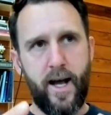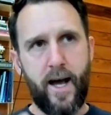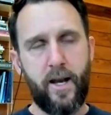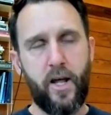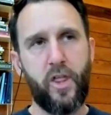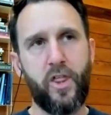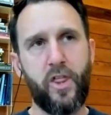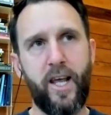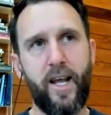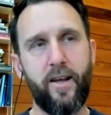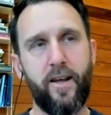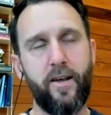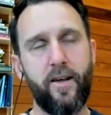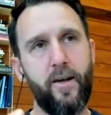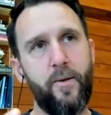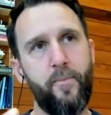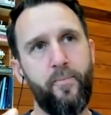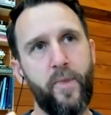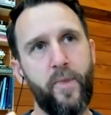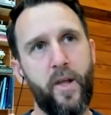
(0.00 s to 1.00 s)
And I think
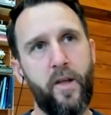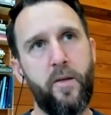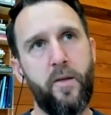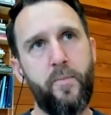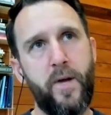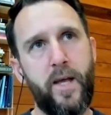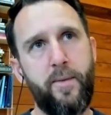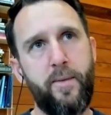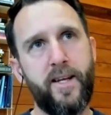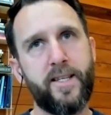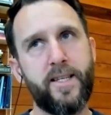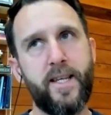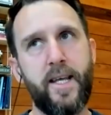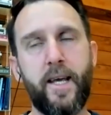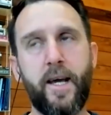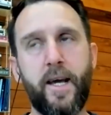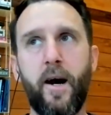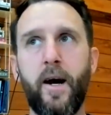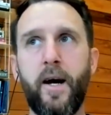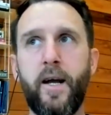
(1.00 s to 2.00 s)
yep. the
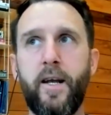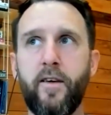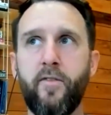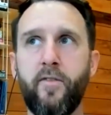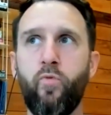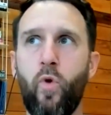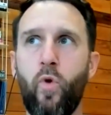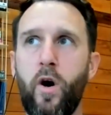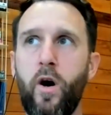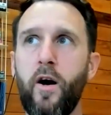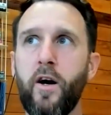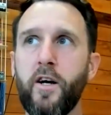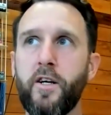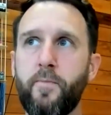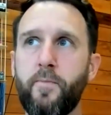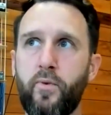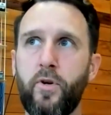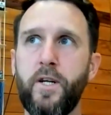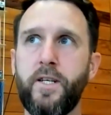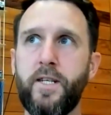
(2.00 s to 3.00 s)
BBC kind of
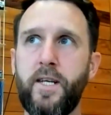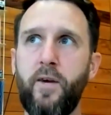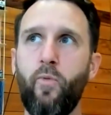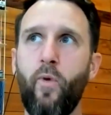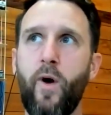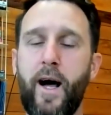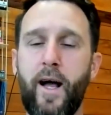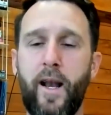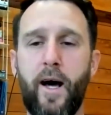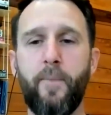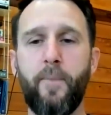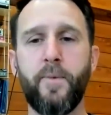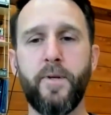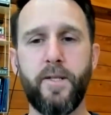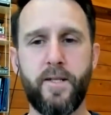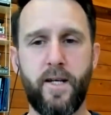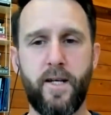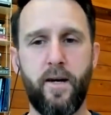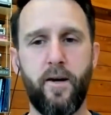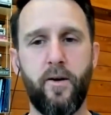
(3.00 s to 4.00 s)
worked pretty well up
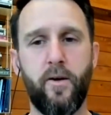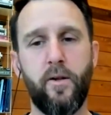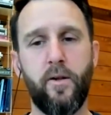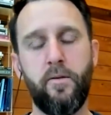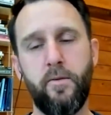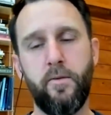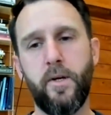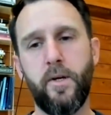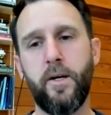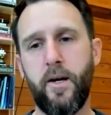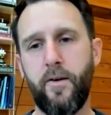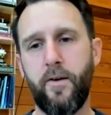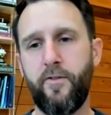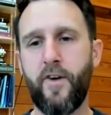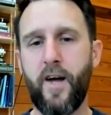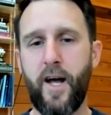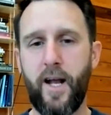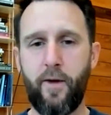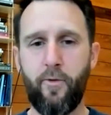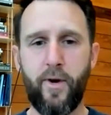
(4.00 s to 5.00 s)
until
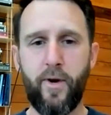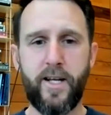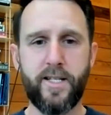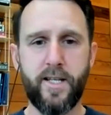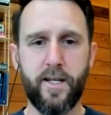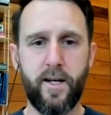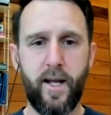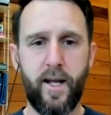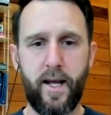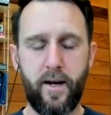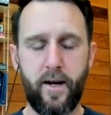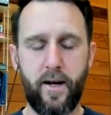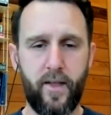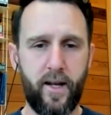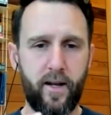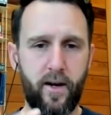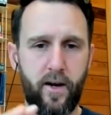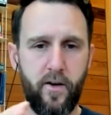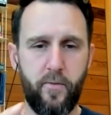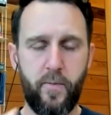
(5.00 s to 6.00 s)
fairly recently, and I
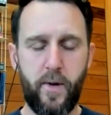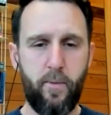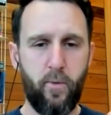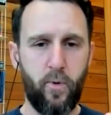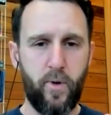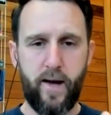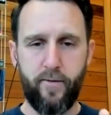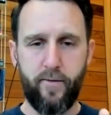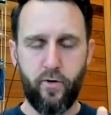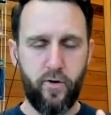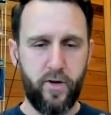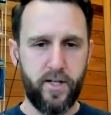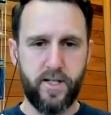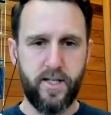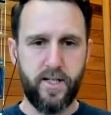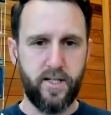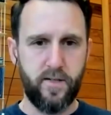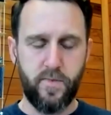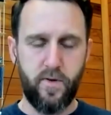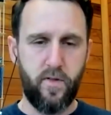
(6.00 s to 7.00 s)
think a lot of people have
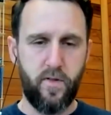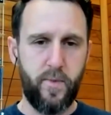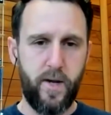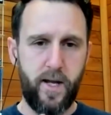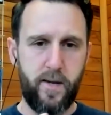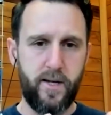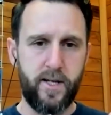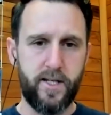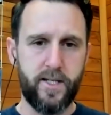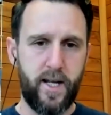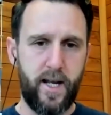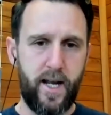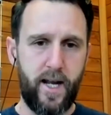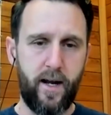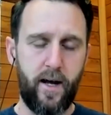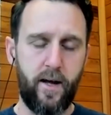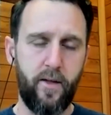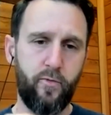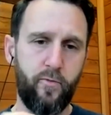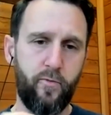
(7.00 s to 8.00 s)
criticisms of the BBC,
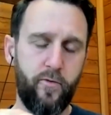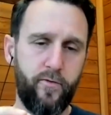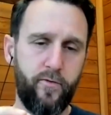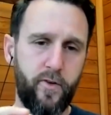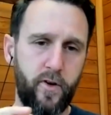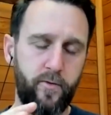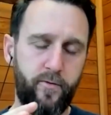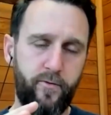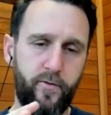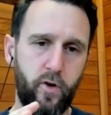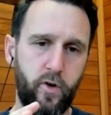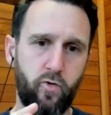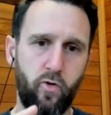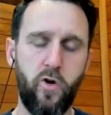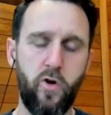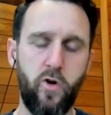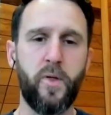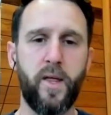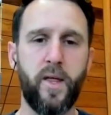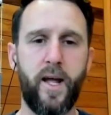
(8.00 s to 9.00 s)
like for for
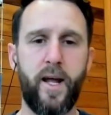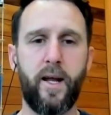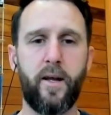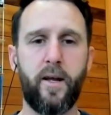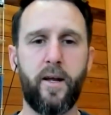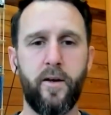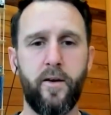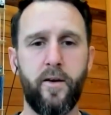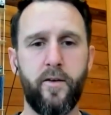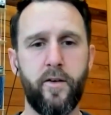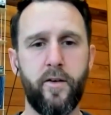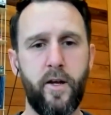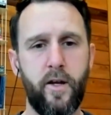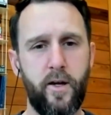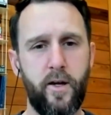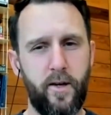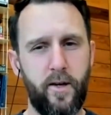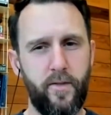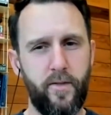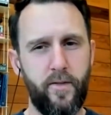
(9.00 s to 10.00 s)
groupthink and
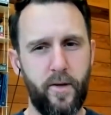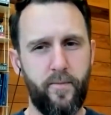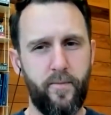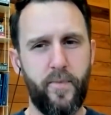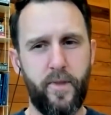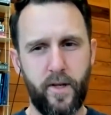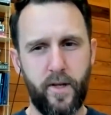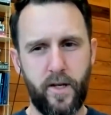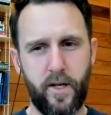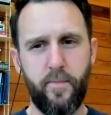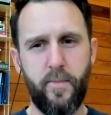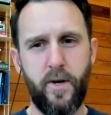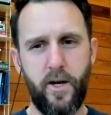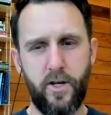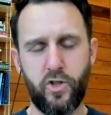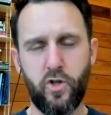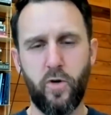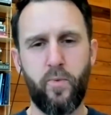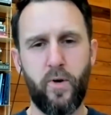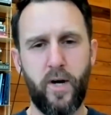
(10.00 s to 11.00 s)
the the
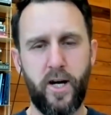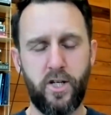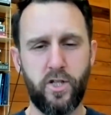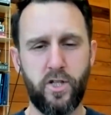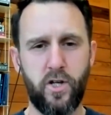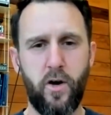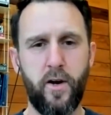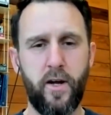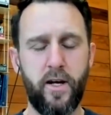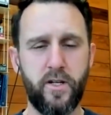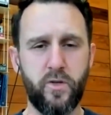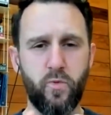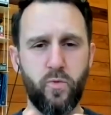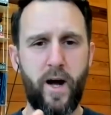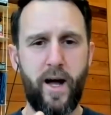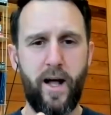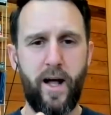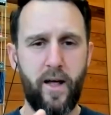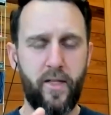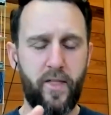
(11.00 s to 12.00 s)
commercial pressures on it as
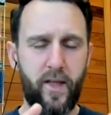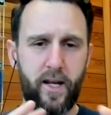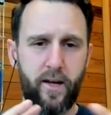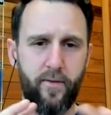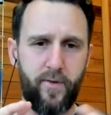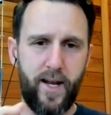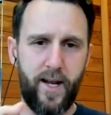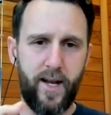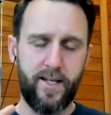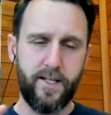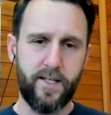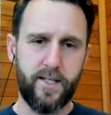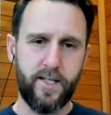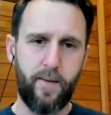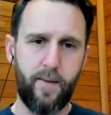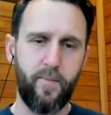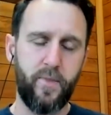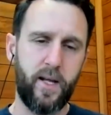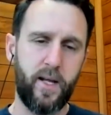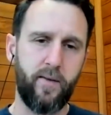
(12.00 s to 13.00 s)
well. I think have led to
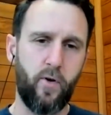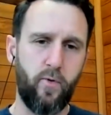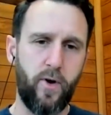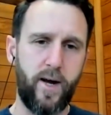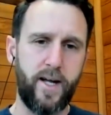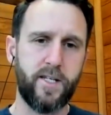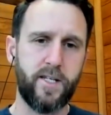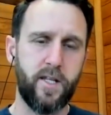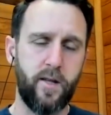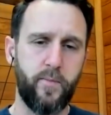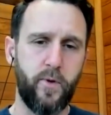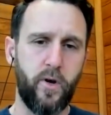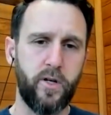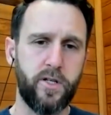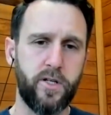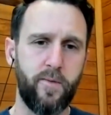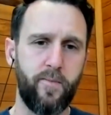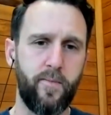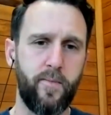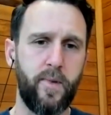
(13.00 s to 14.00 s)
something of a race to the
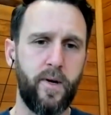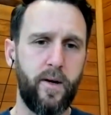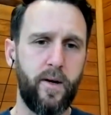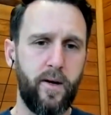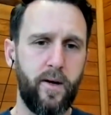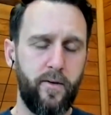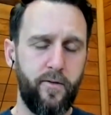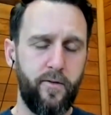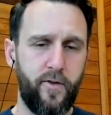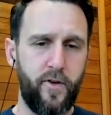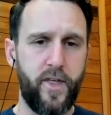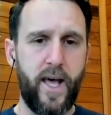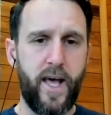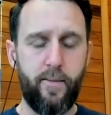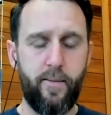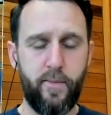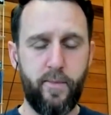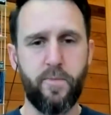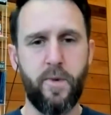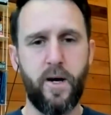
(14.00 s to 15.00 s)
bottom for
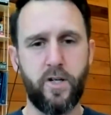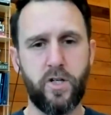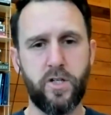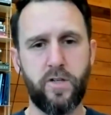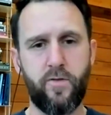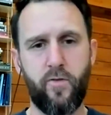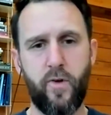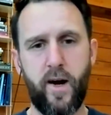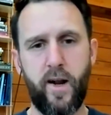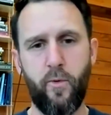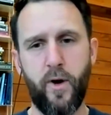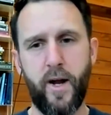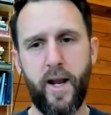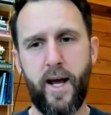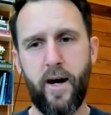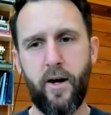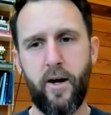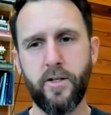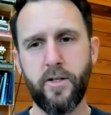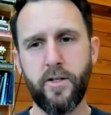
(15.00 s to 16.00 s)
them as much as for anyone
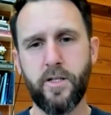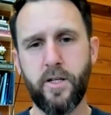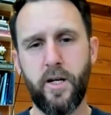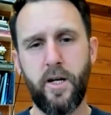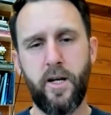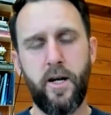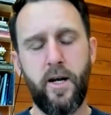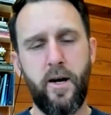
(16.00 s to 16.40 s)
else.